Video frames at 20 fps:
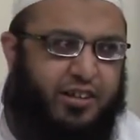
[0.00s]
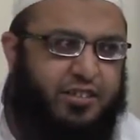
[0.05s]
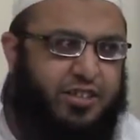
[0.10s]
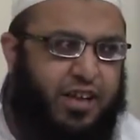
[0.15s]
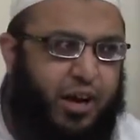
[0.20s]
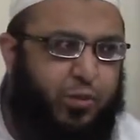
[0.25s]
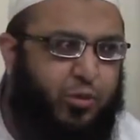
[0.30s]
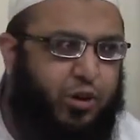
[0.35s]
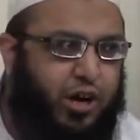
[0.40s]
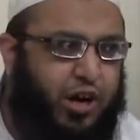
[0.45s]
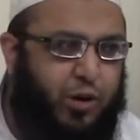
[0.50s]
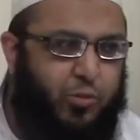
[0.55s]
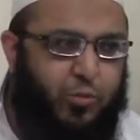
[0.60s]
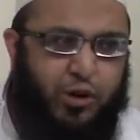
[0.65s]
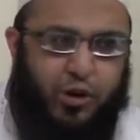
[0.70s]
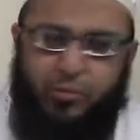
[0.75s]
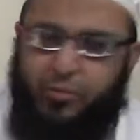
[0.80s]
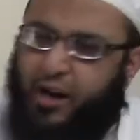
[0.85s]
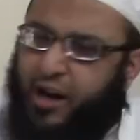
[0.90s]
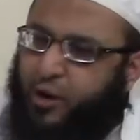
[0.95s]
A time will come
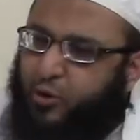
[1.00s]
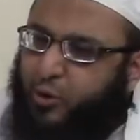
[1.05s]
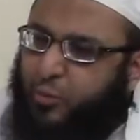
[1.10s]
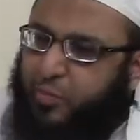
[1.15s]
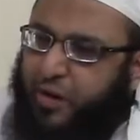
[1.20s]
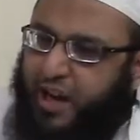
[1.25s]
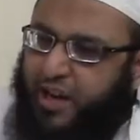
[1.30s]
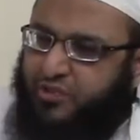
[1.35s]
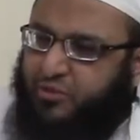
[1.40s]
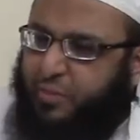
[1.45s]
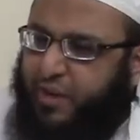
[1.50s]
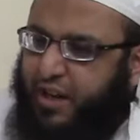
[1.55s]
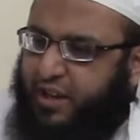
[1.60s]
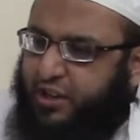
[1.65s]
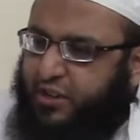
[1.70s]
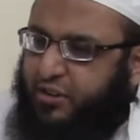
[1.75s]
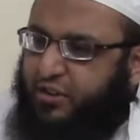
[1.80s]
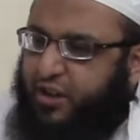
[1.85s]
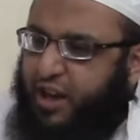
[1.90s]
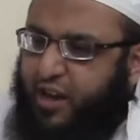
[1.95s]
where a man will pass by
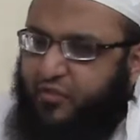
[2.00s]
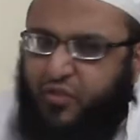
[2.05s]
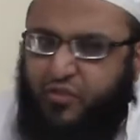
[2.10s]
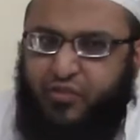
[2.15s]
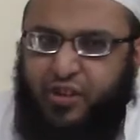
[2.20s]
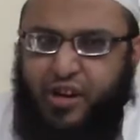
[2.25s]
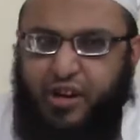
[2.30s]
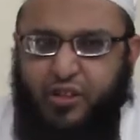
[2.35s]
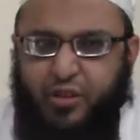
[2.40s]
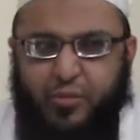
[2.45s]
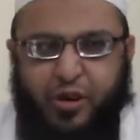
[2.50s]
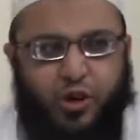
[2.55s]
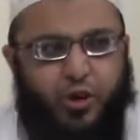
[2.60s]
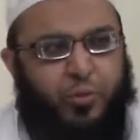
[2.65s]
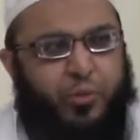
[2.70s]
the grave of another man.